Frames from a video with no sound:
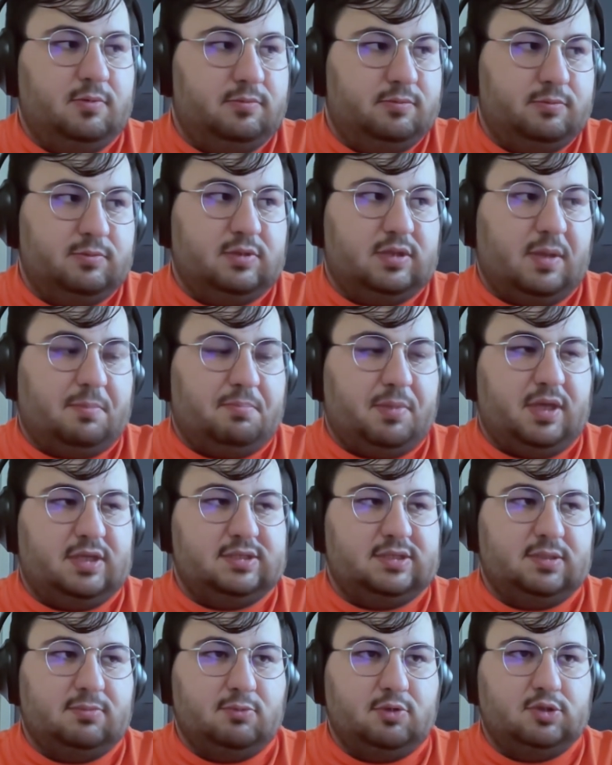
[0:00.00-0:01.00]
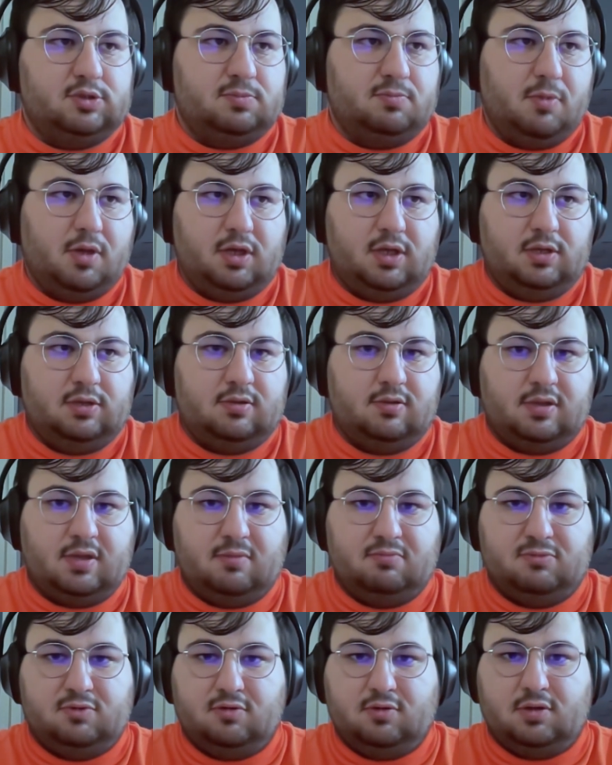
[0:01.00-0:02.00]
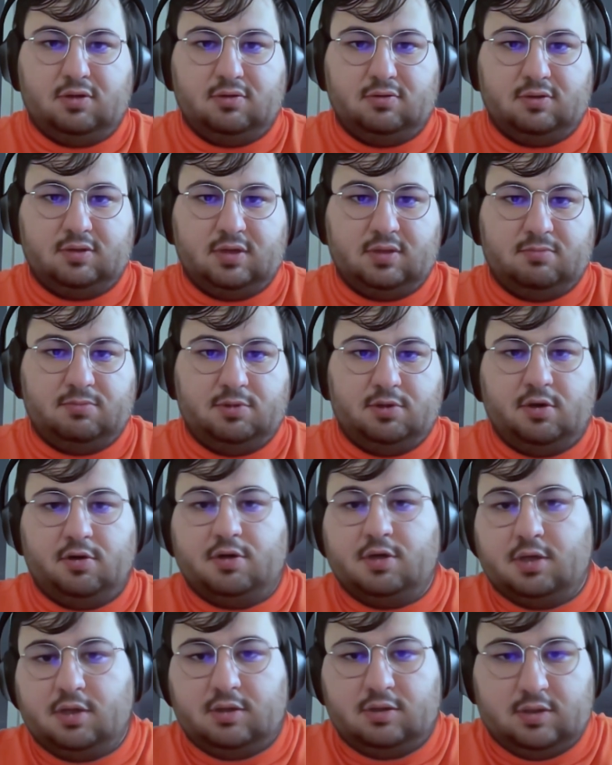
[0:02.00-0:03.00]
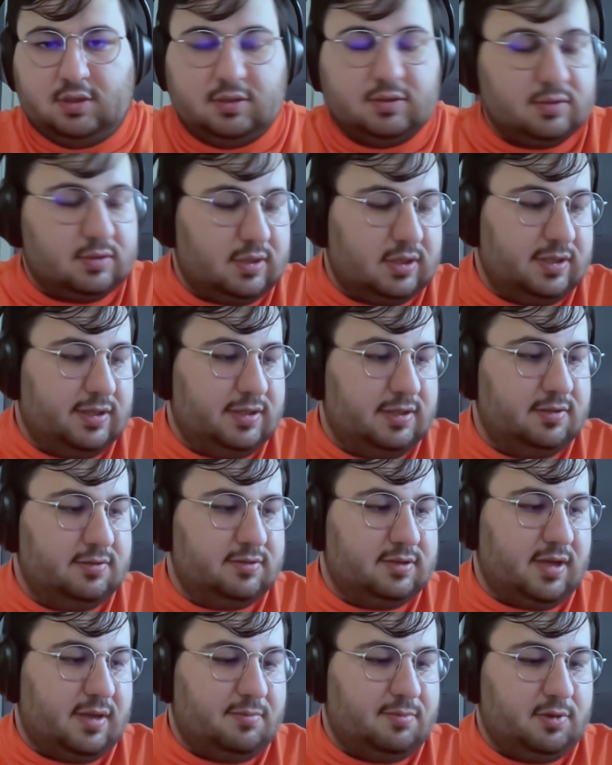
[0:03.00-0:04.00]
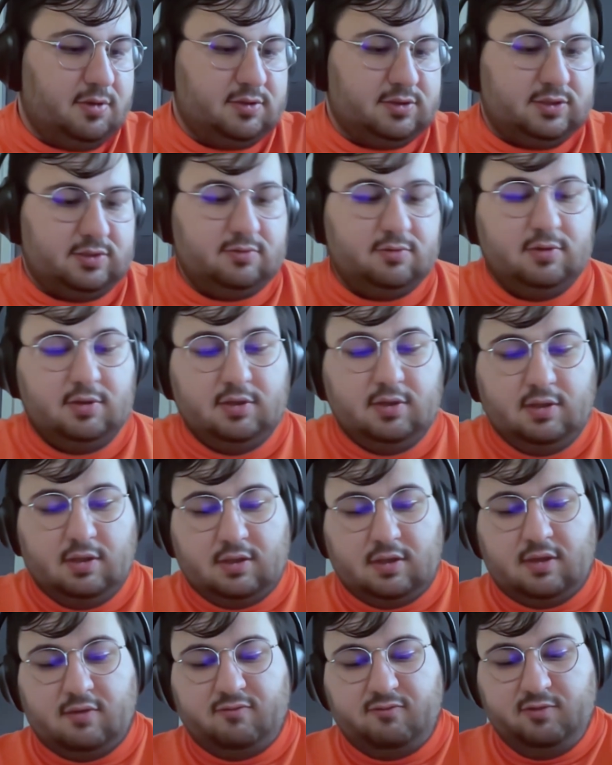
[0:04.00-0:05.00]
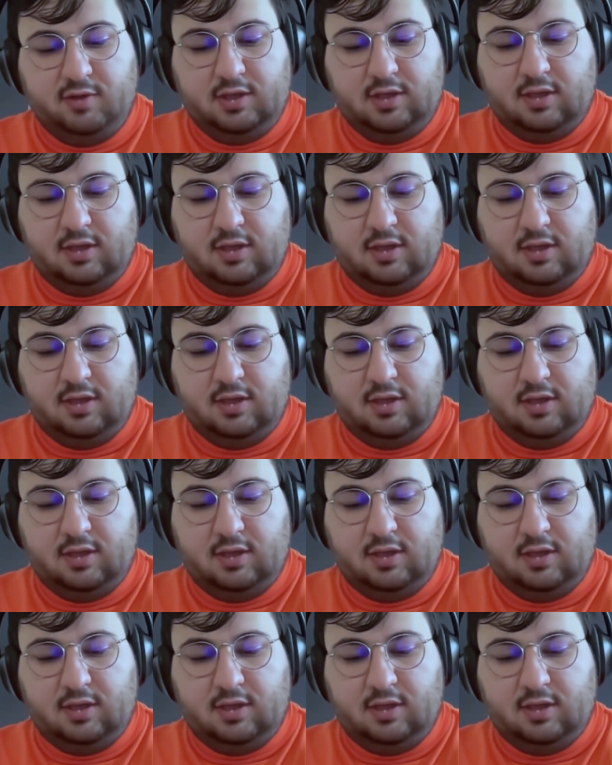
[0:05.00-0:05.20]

that pays the most money to them to include their block, and then they include that block. So if we